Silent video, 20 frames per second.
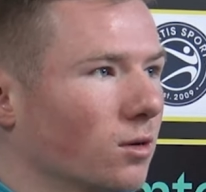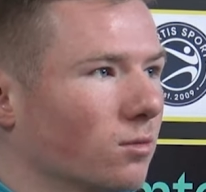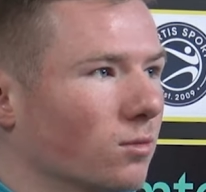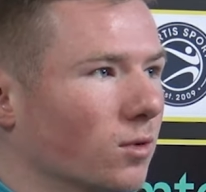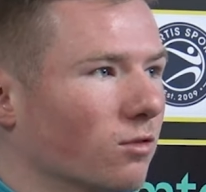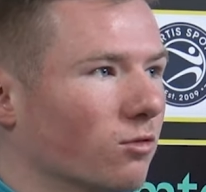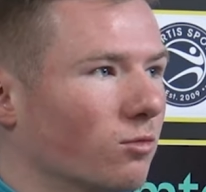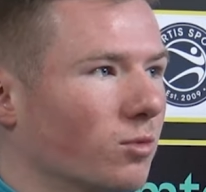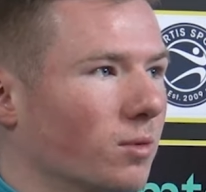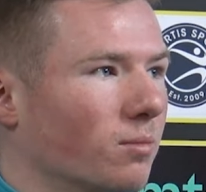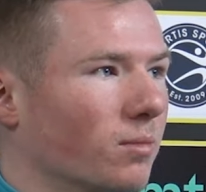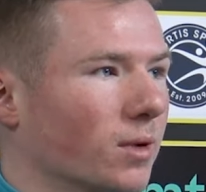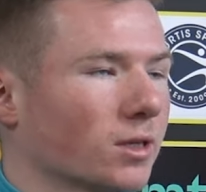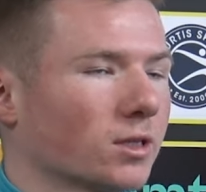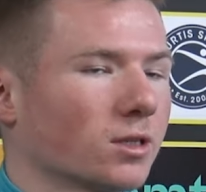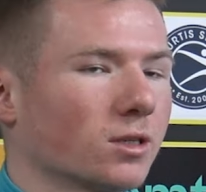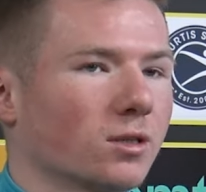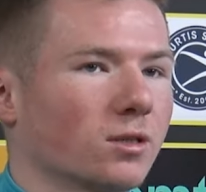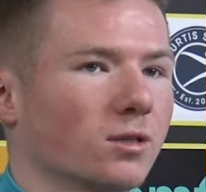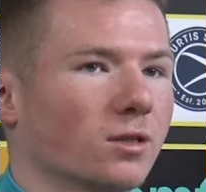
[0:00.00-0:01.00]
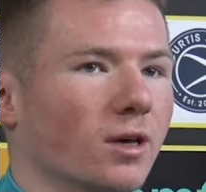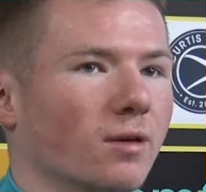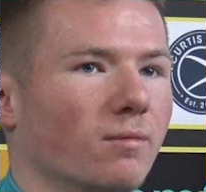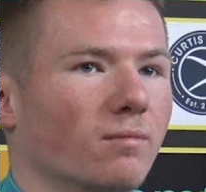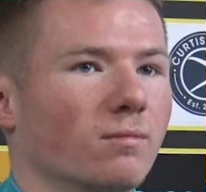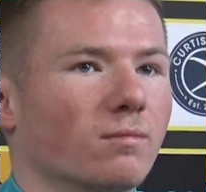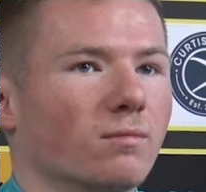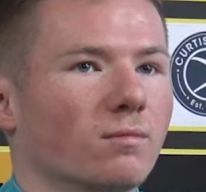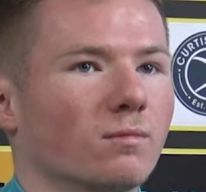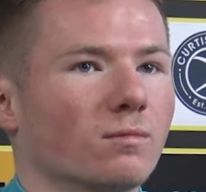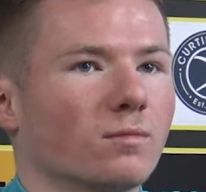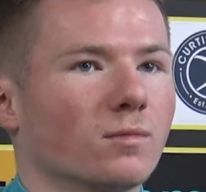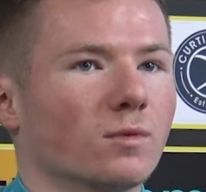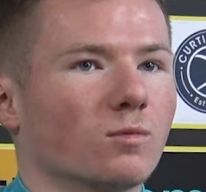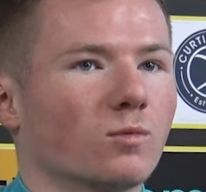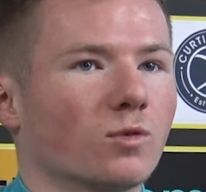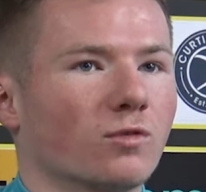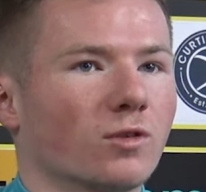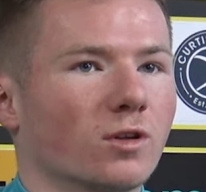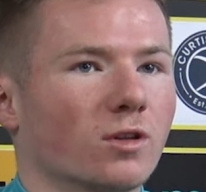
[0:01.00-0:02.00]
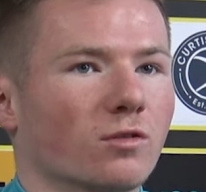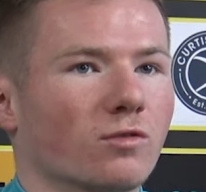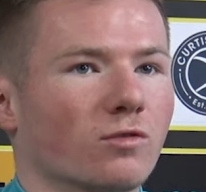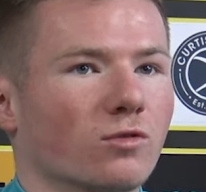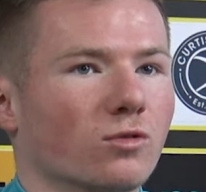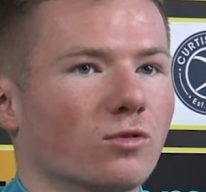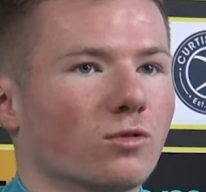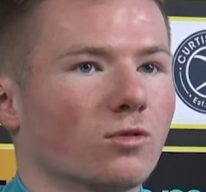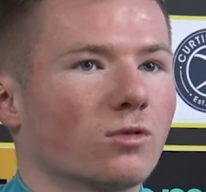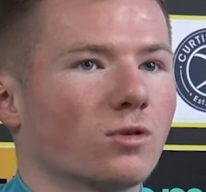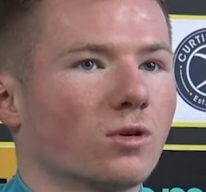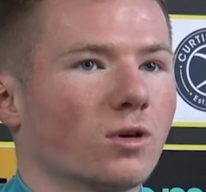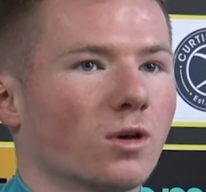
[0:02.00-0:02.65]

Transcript: what we've been missing. We've had a few